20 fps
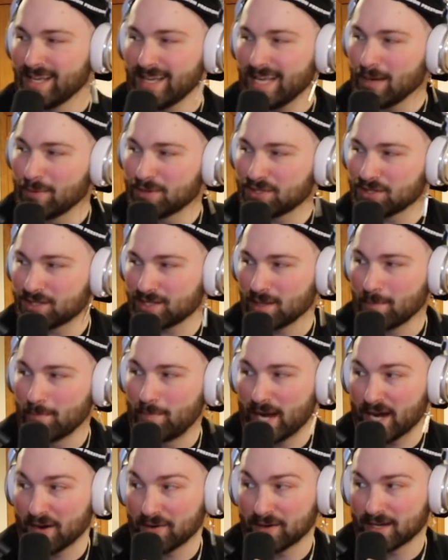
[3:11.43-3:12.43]
It was just some
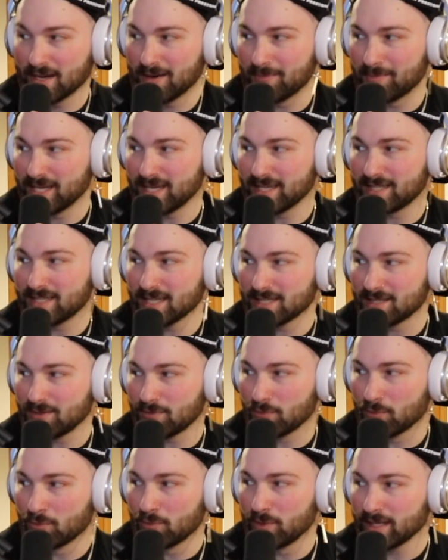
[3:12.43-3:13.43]
parent company. It doesn't
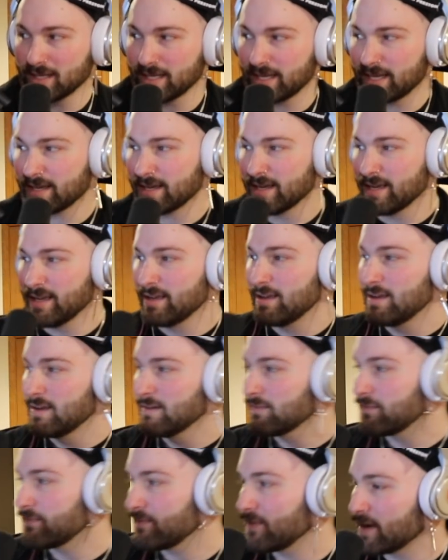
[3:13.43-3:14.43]
really
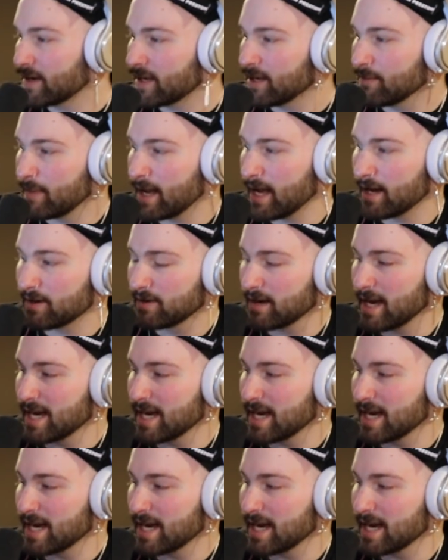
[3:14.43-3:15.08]
fucking matter.